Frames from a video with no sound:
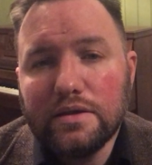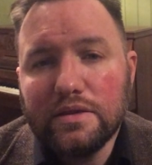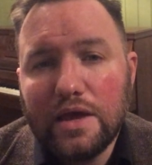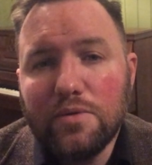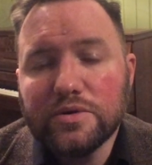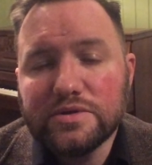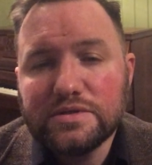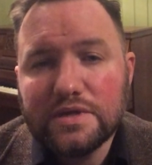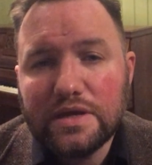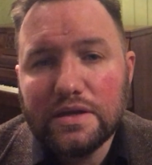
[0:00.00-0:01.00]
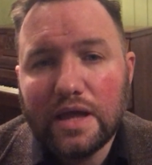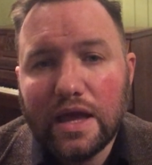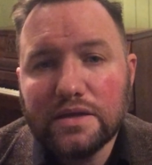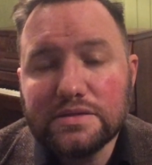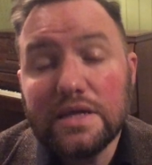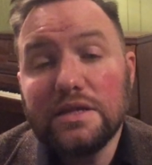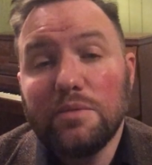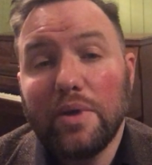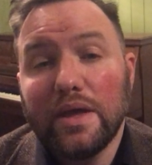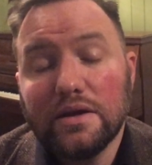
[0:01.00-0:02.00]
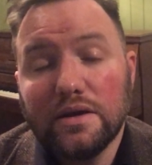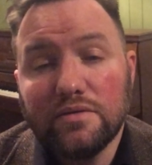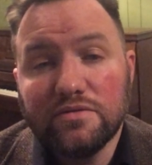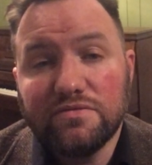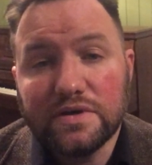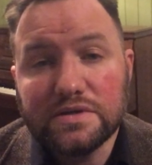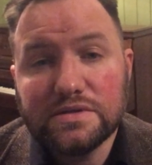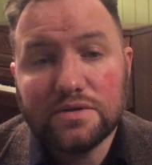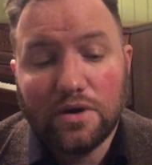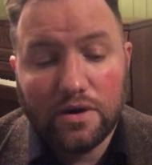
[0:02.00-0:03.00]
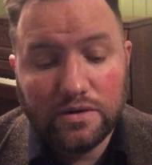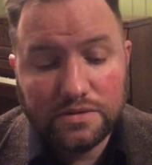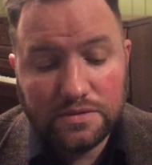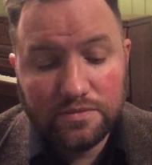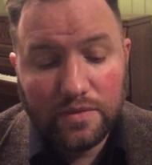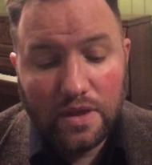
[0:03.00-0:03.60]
they were seen as independent of the fixed stars